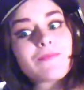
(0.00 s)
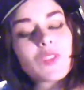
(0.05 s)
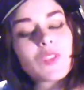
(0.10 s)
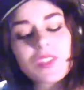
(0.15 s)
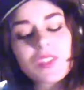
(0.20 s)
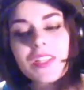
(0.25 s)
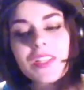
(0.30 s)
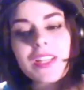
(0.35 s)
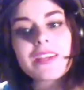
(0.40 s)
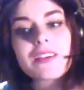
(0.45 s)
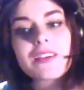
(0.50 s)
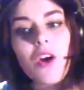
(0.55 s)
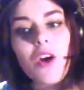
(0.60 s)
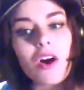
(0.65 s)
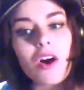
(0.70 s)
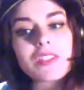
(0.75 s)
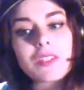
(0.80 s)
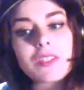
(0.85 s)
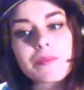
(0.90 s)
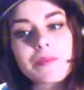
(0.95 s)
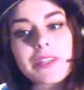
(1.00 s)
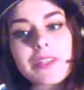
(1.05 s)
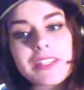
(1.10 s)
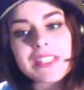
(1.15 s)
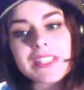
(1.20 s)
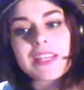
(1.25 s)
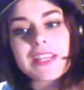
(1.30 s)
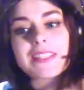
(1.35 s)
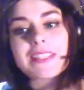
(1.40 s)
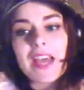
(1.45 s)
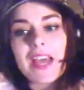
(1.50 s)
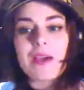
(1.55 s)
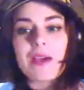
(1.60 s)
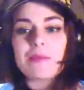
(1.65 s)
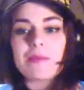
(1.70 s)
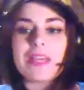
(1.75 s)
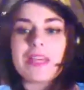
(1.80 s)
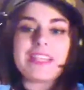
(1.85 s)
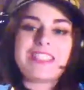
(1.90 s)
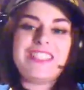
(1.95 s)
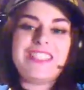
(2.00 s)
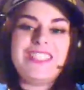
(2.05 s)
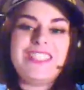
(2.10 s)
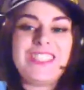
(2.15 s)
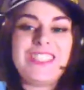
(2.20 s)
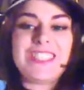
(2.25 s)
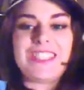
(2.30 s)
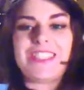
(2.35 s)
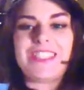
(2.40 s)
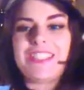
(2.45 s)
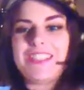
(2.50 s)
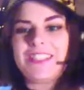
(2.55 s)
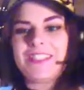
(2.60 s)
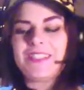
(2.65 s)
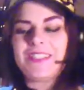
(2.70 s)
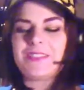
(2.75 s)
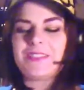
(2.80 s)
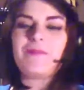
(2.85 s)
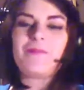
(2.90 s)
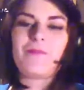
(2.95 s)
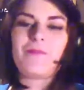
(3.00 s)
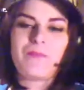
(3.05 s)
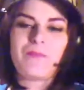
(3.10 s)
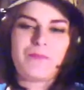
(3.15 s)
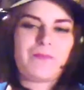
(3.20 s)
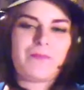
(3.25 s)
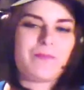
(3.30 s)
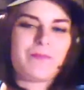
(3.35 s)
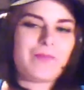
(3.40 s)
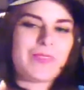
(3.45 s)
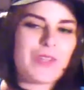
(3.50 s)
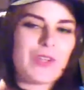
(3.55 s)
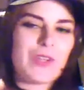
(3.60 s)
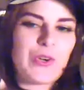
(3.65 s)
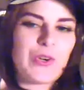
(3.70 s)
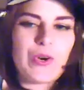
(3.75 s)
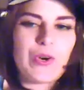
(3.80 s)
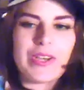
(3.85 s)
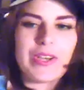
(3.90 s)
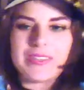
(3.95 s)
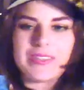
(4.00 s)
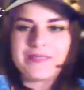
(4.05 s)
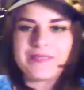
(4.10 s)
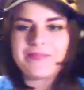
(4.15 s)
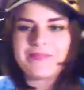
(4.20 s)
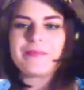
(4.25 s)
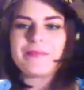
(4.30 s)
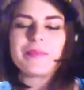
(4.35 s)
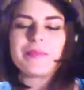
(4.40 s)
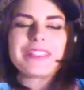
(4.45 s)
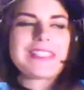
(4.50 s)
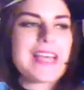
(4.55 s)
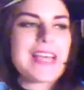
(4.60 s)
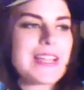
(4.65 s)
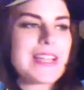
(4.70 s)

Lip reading: like awesomeness like that. I'm like, yes. Good. I'm excited.